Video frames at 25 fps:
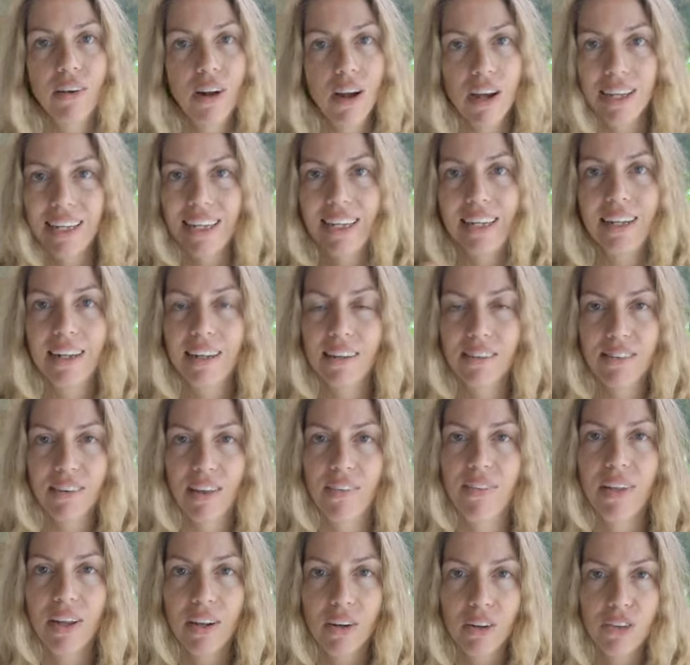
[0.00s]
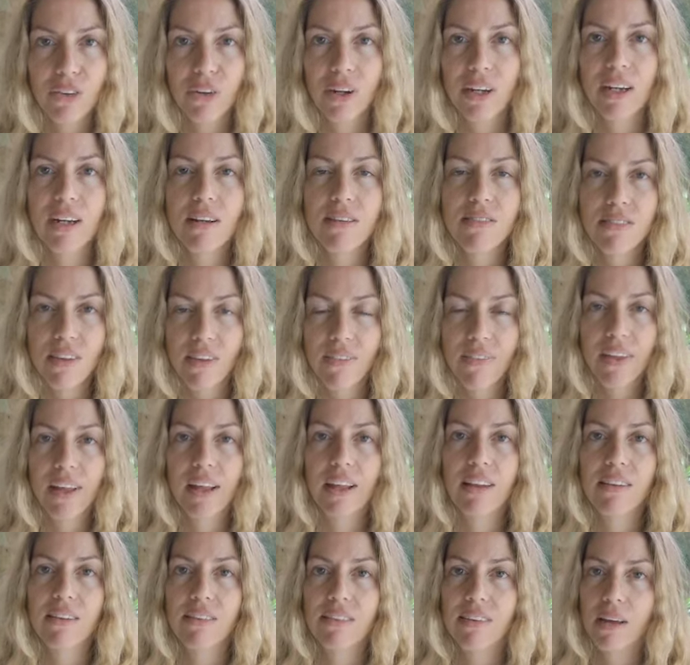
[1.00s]
You're not eating something or drinking something
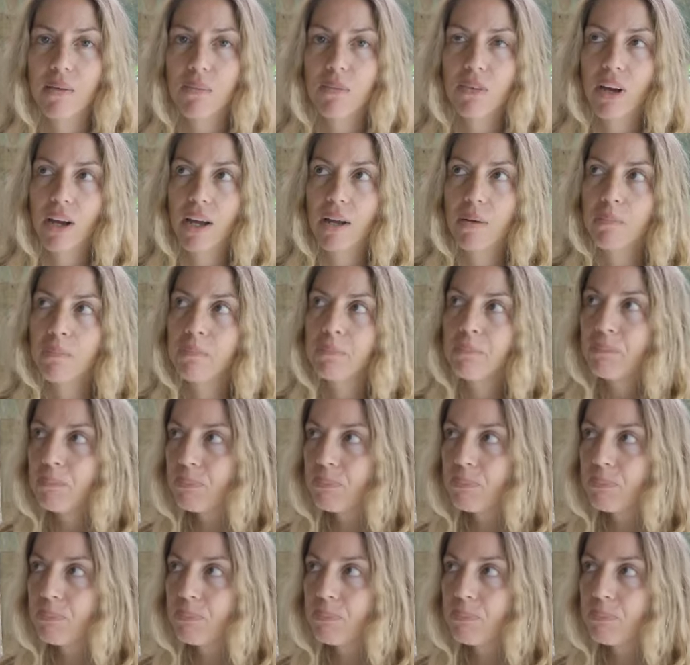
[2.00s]
at the same time.